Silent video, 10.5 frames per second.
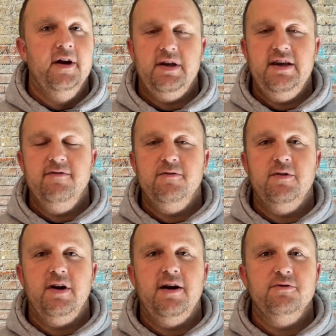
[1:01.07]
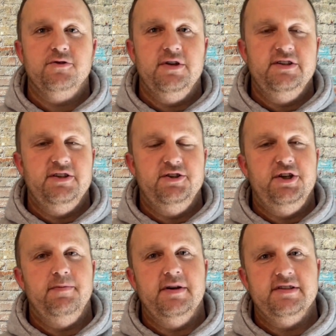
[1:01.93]
even when I was raising
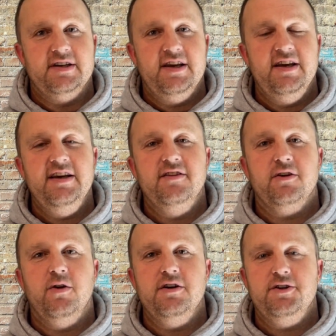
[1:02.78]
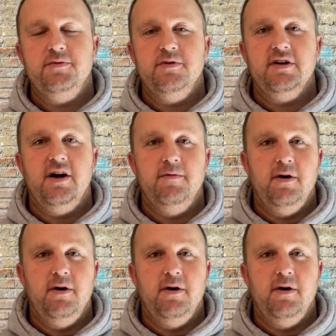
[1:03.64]
sheep as a kid, the question would come